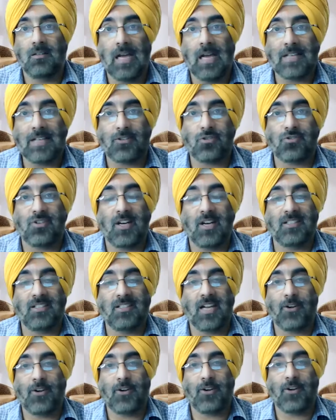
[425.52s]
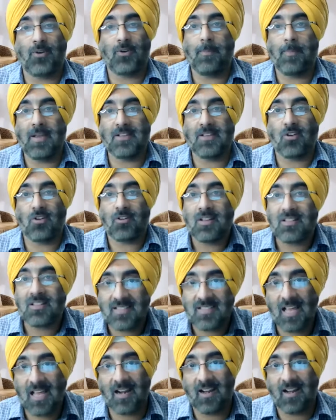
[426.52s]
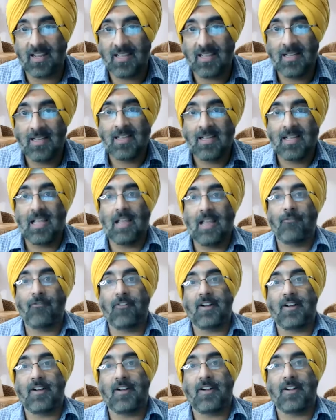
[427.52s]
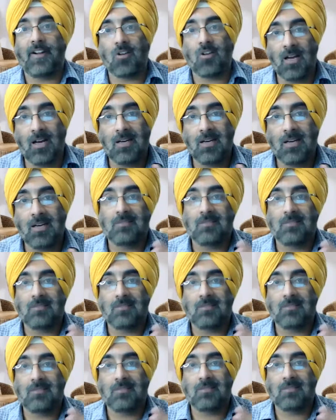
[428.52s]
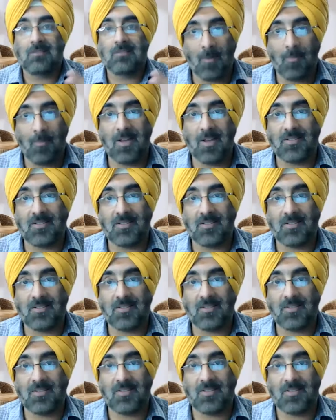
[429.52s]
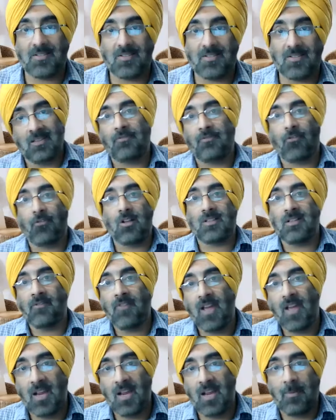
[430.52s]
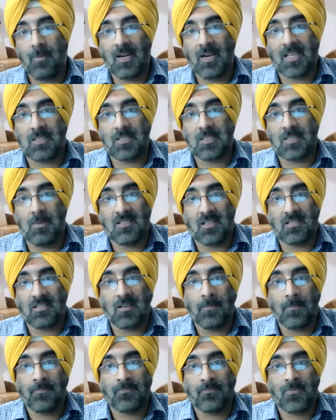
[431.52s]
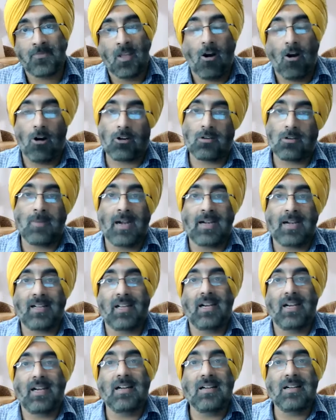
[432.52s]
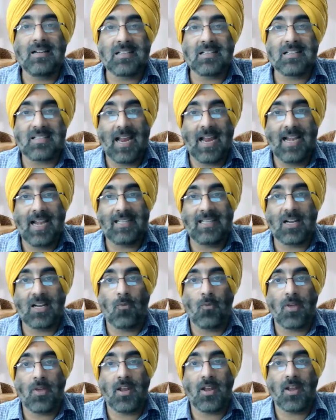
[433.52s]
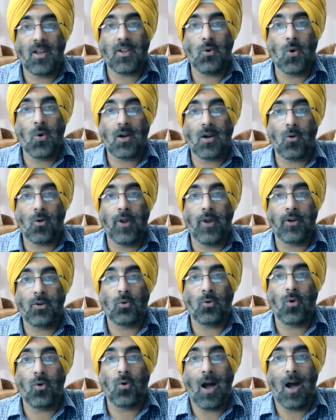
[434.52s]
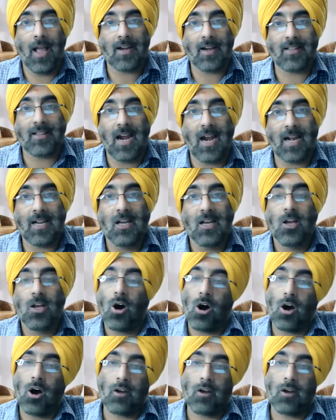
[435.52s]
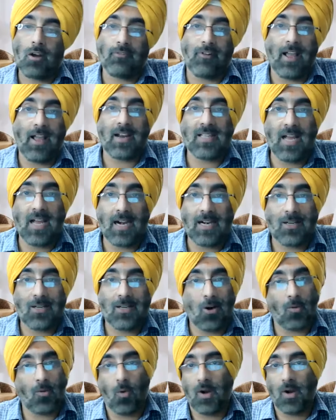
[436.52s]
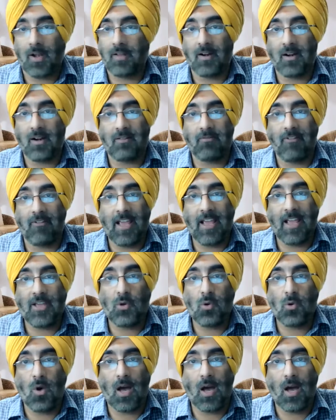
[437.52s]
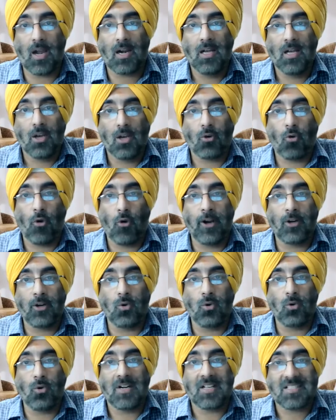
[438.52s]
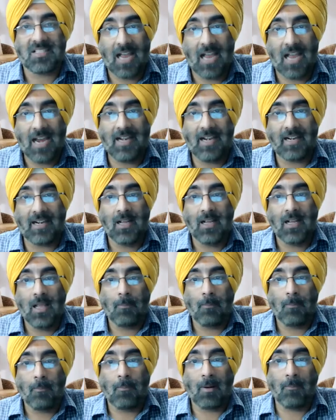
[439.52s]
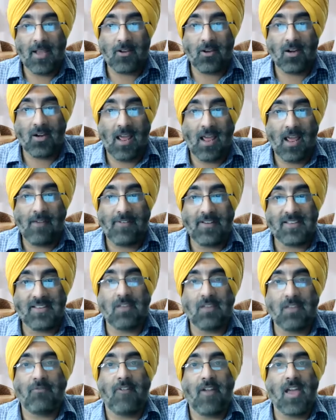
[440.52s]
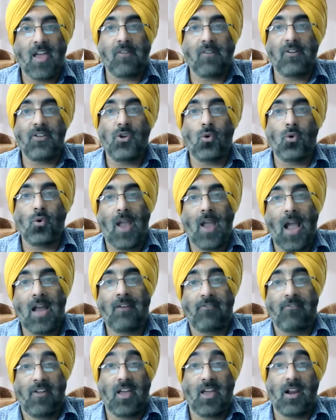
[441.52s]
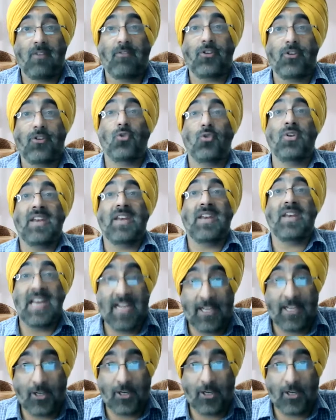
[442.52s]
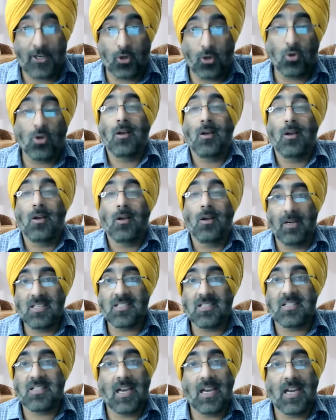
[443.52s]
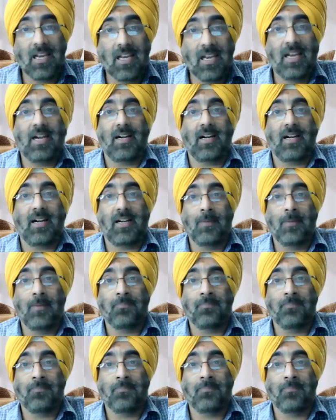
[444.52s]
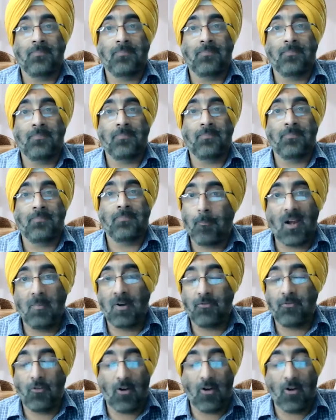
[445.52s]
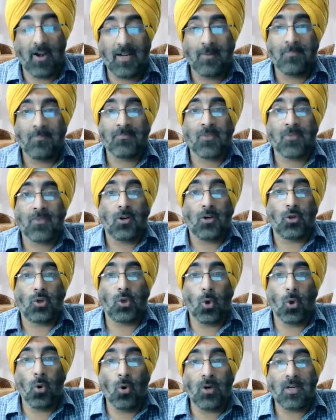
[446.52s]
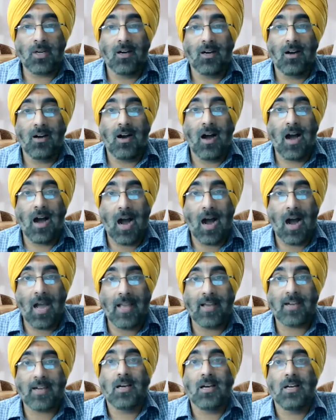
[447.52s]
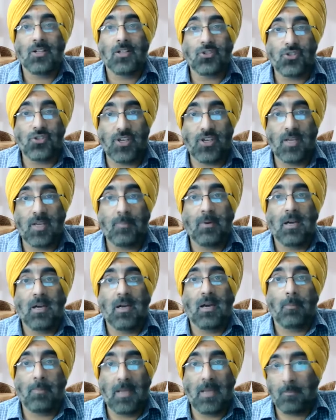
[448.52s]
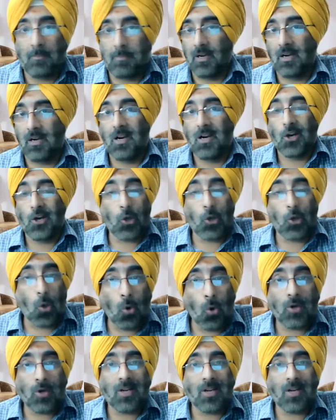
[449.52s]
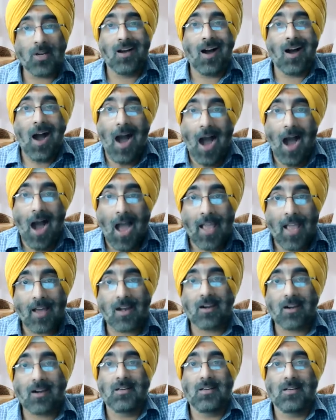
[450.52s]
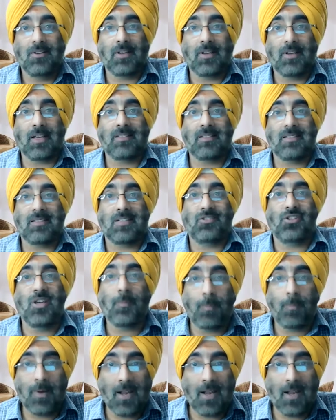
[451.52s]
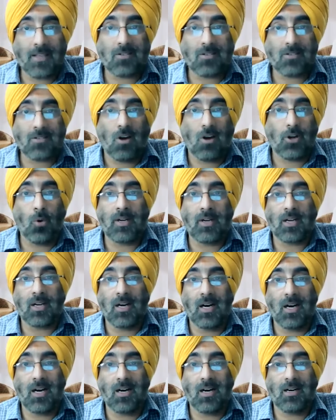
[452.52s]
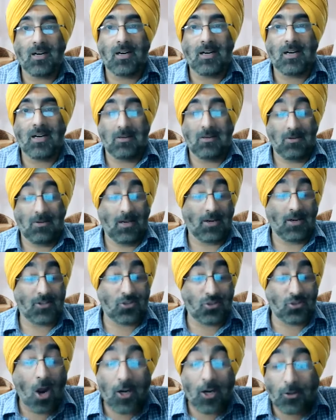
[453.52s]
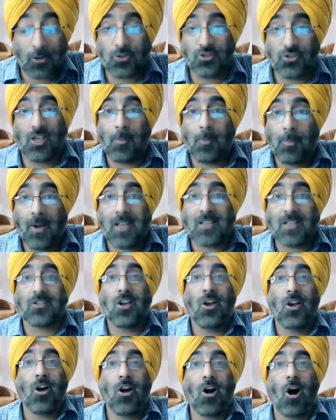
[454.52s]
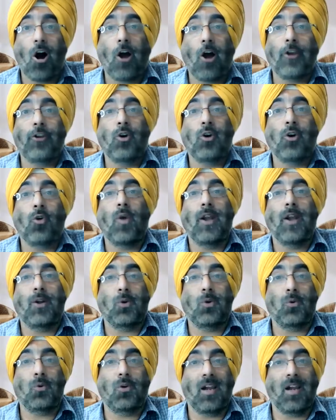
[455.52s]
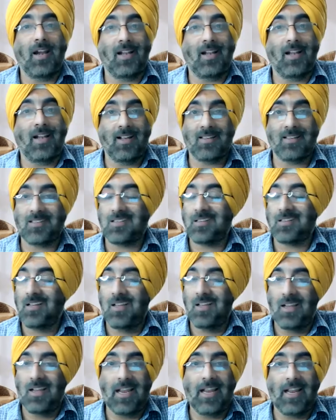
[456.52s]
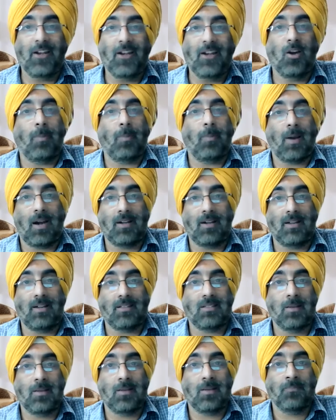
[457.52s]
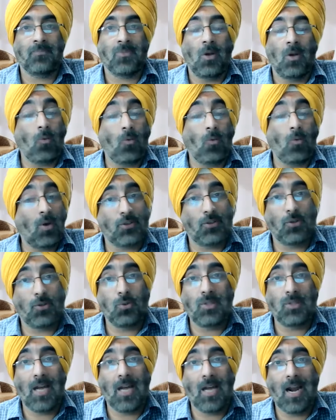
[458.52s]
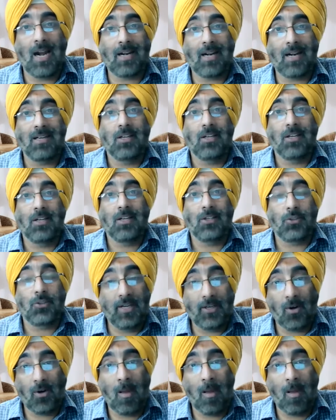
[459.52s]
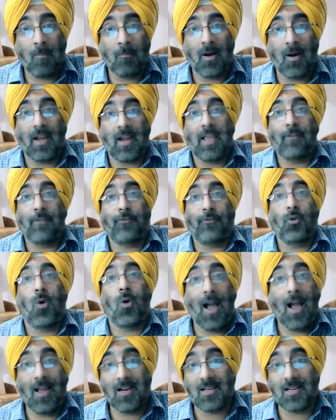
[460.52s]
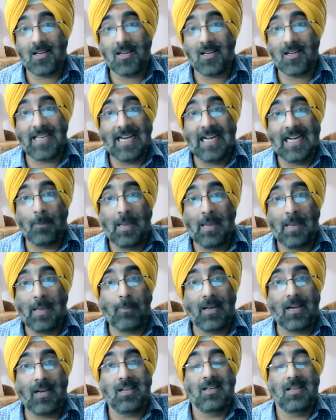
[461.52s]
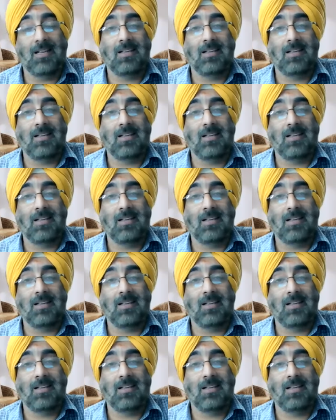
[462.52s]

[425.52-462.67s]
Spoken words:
associate that you keep is on a salary, if it is on a share basis, then that falls in the variable expenses. Automatically, it will decide that whether you are going to hire that or fire that, or whatever way you are going to decide it. But make your life easy wherever you can, wherever you need to, please delegate it. And there is no upper limit for it. Don't hire cheap people. Don't hire, you can say, cheapness, or don't resort to cheapness on your way to greatness in your practice. Once you do that, you need to remember, if you hire skilled people,